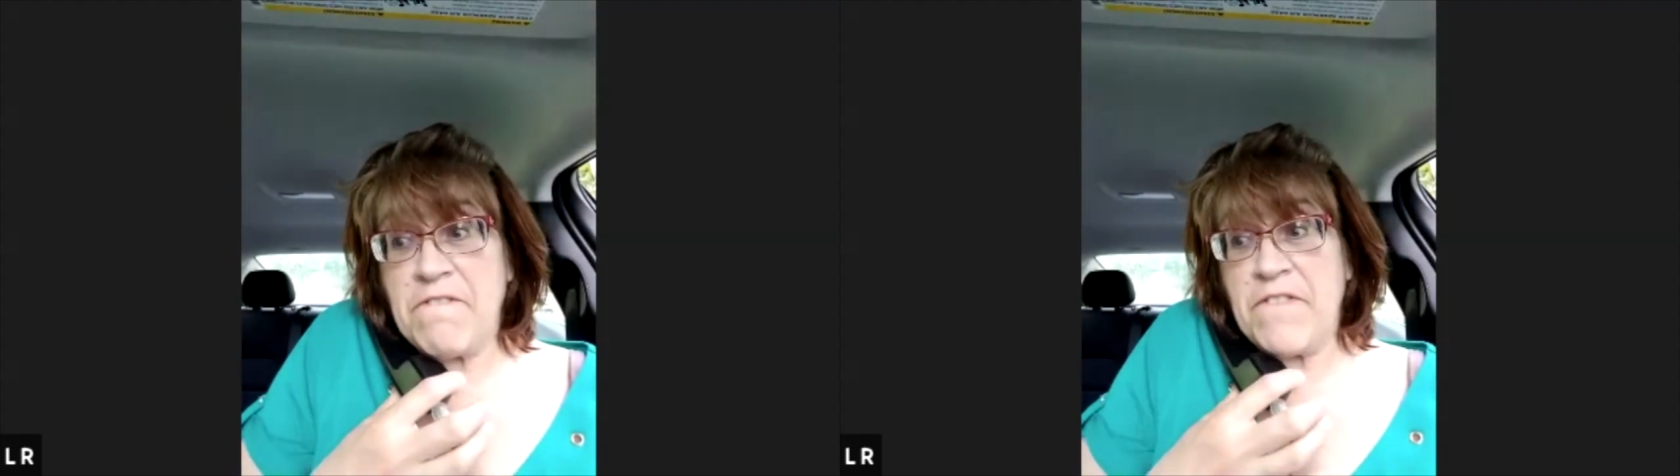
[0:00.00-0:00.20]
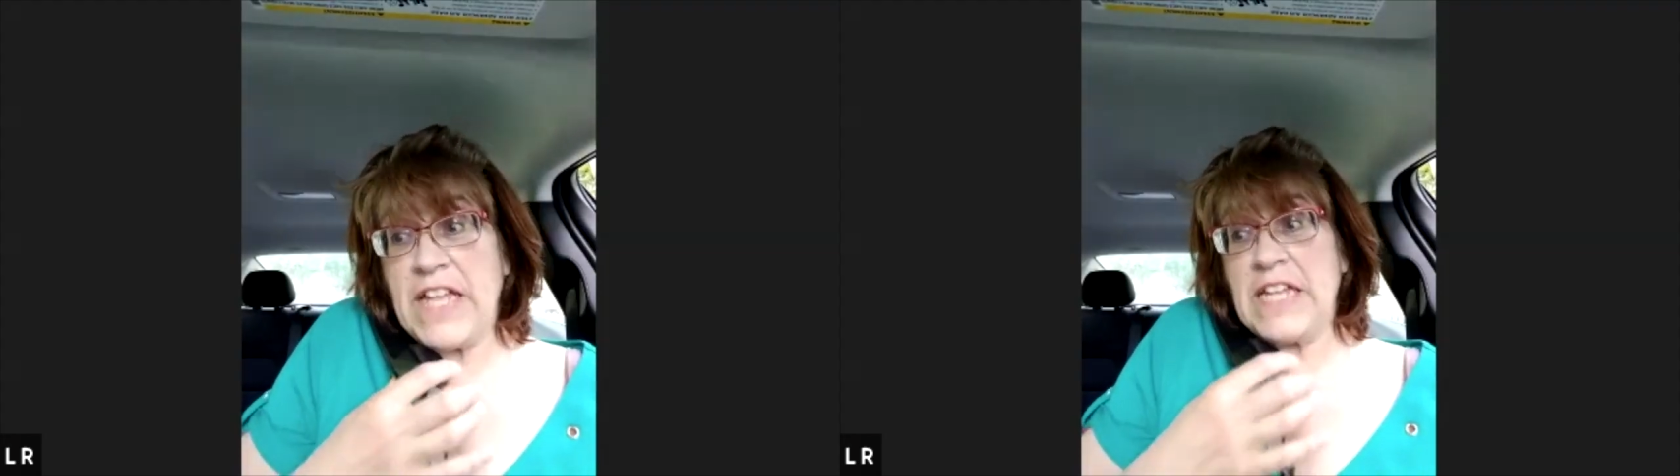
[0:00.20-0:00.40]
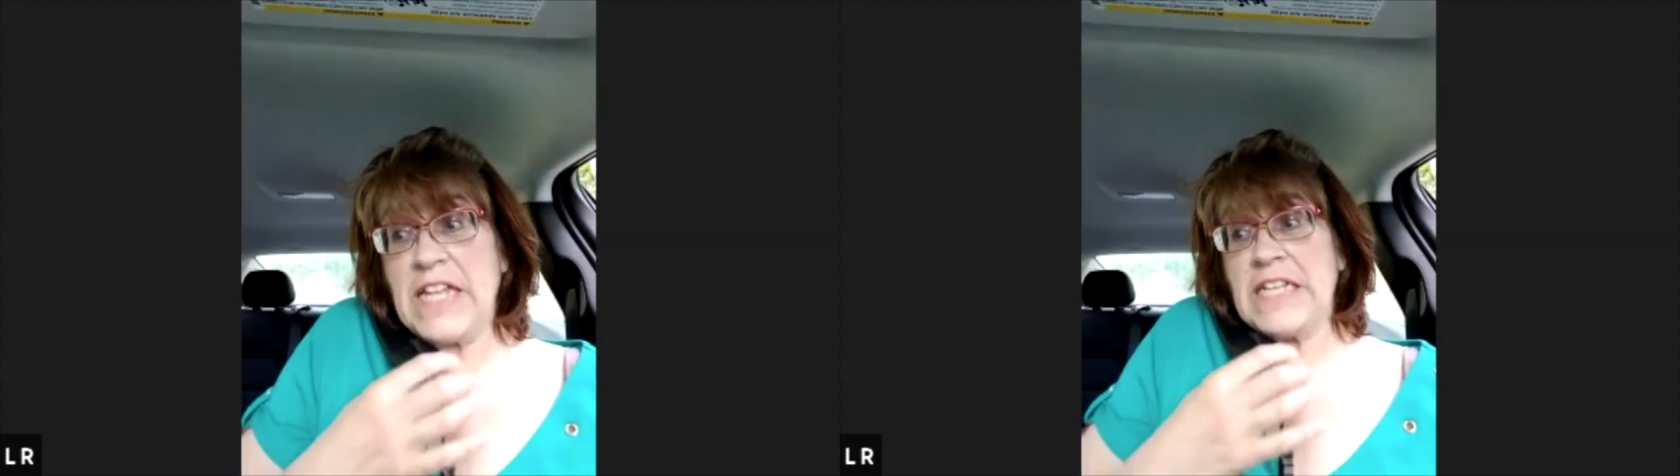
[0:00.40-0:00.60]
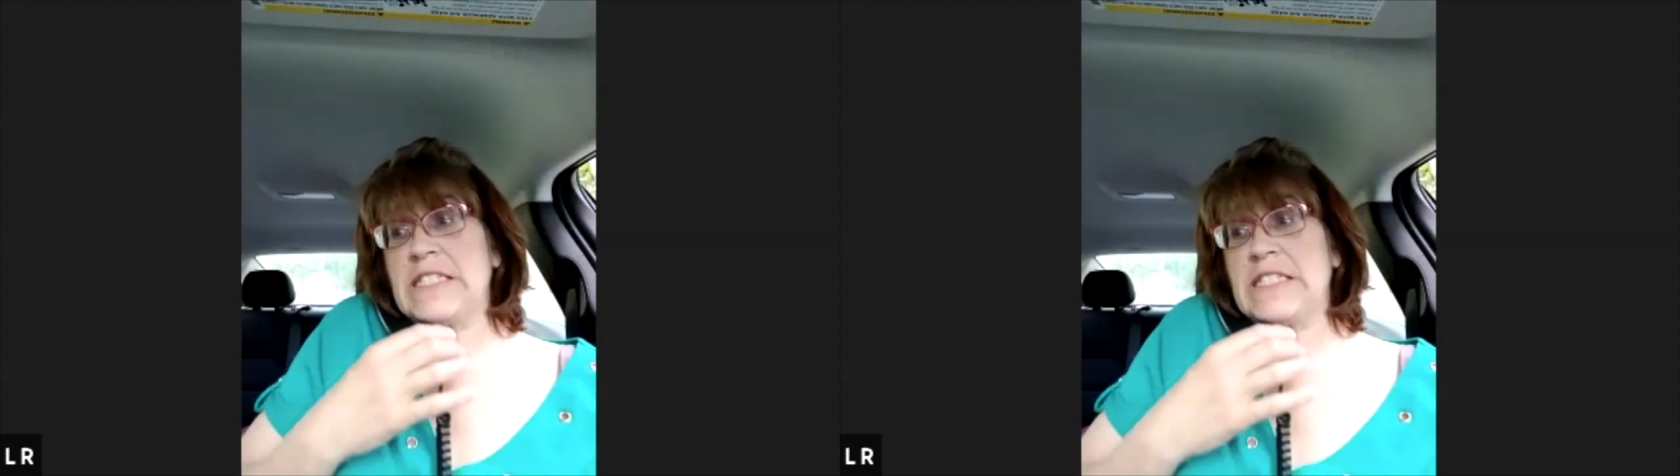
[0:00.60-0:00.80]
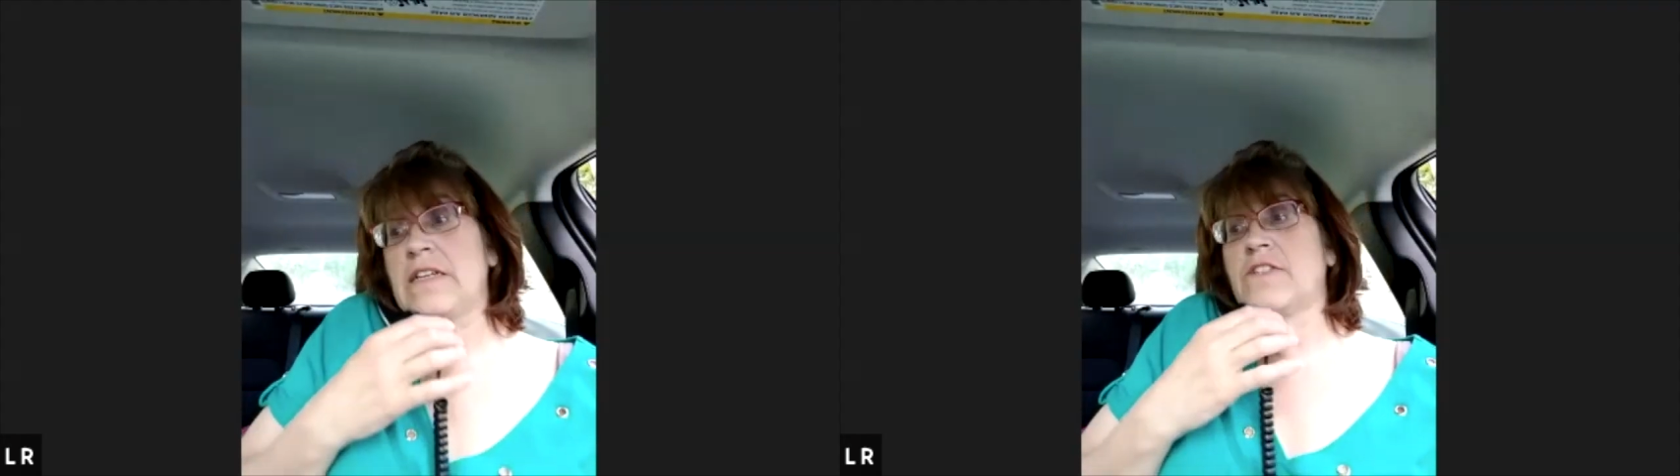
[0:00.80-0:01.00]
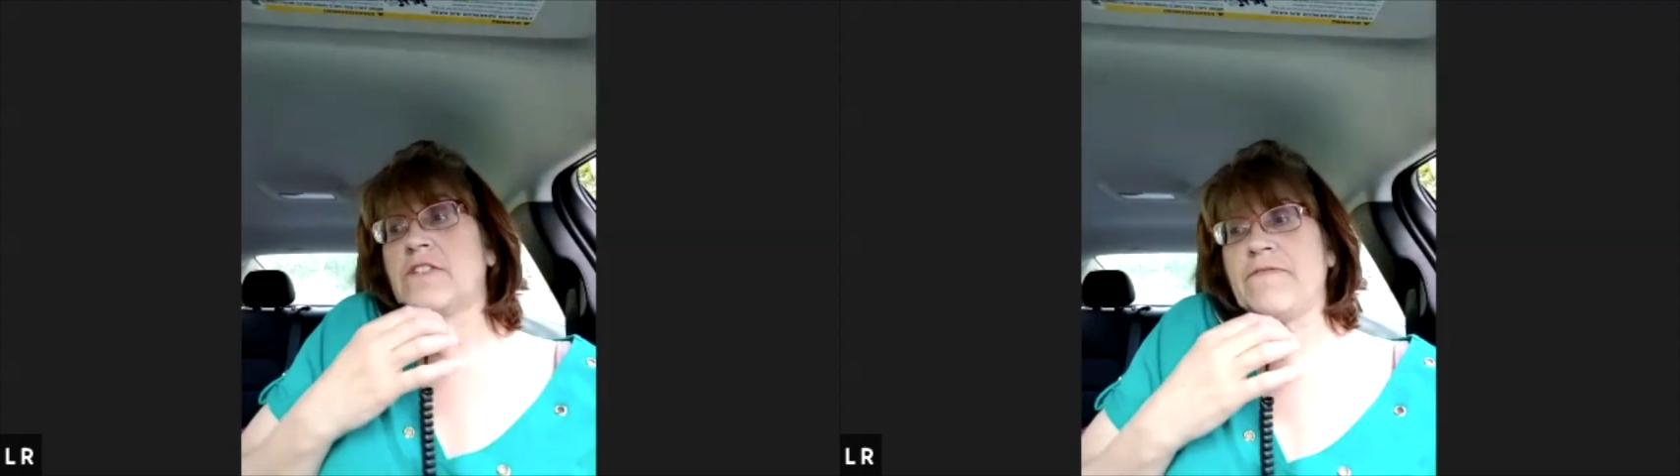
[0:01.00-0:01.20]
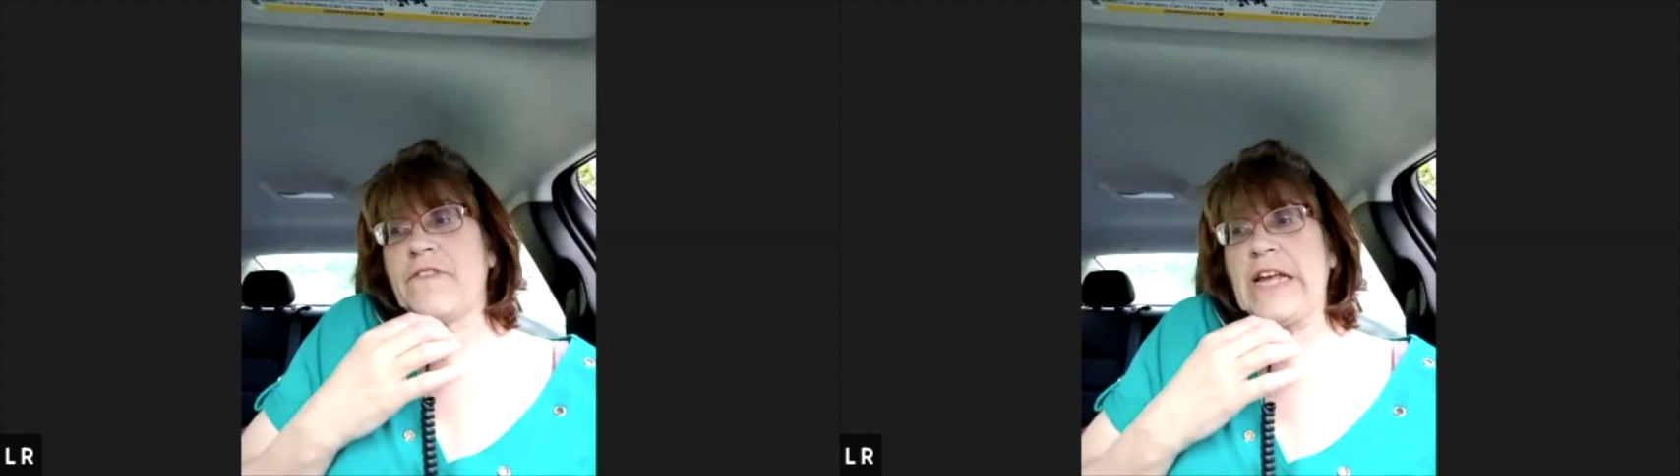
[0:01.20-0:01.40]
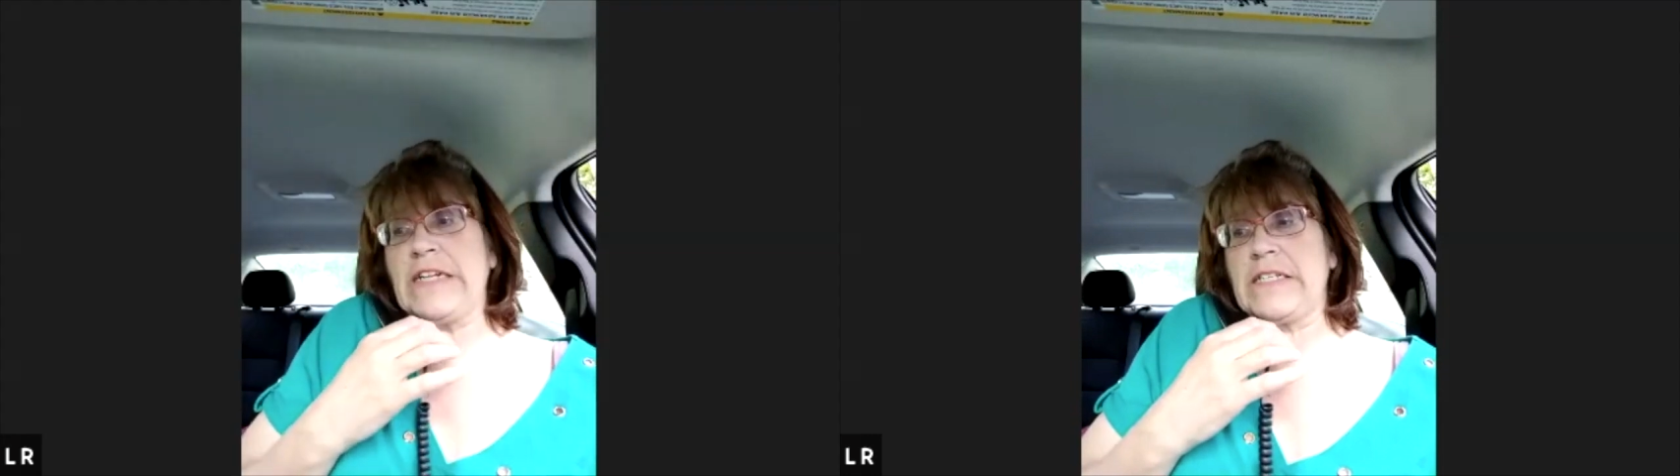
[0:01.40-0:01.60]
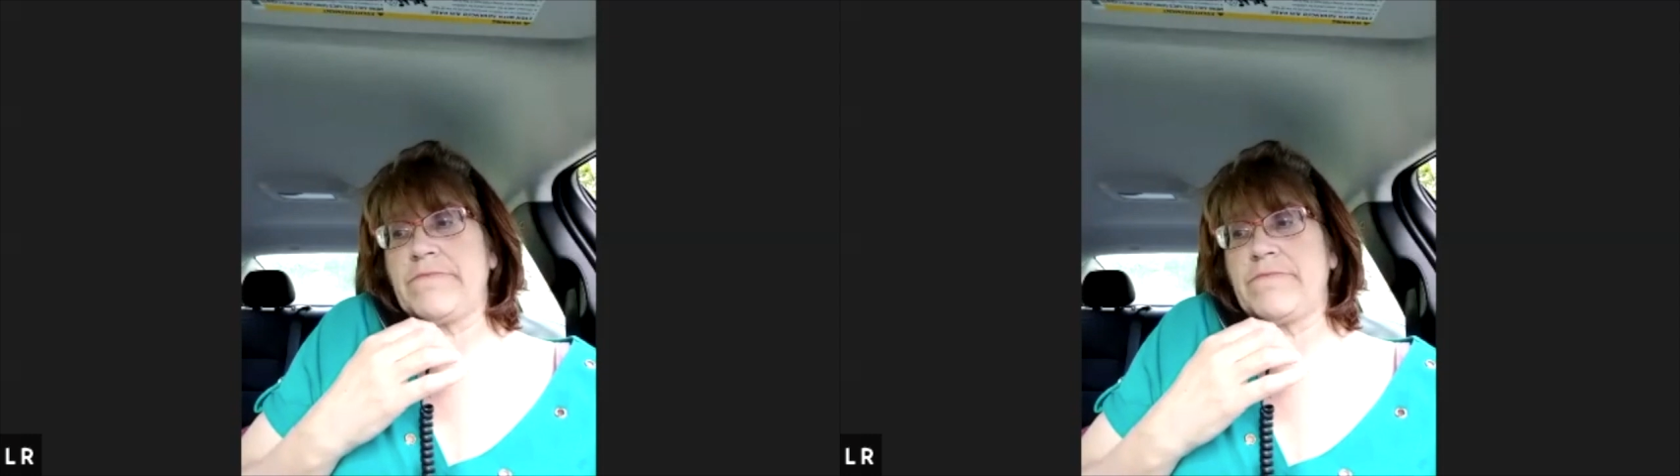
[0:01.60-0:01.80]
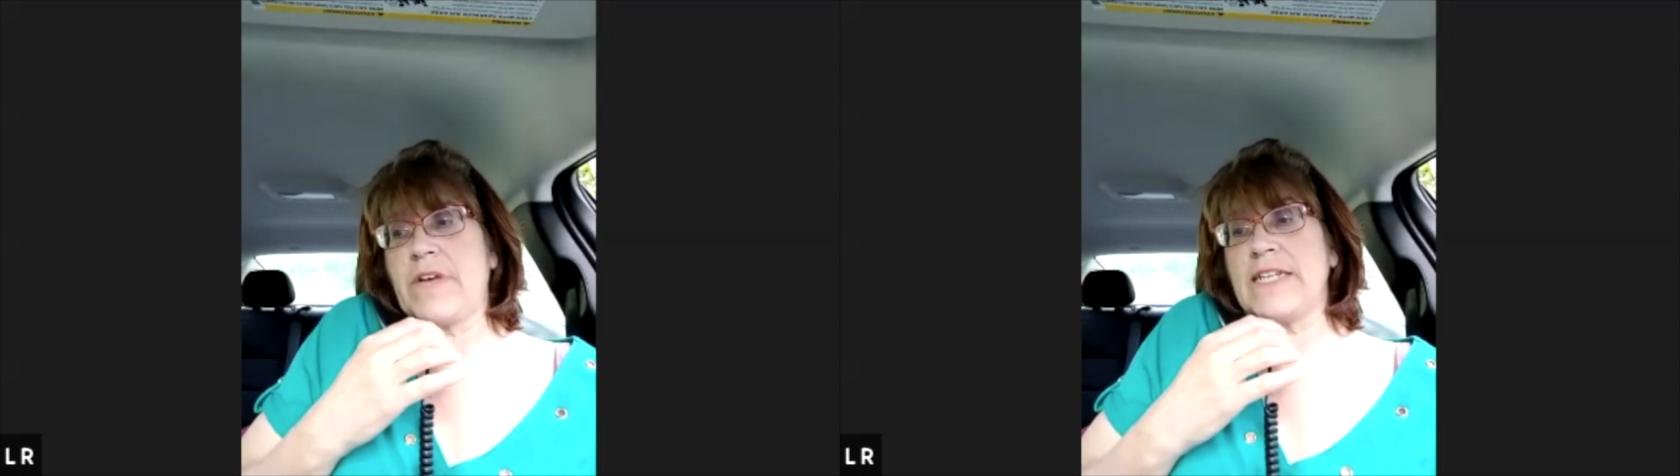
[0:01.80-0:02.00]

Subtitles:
Phyllis, you'll faint.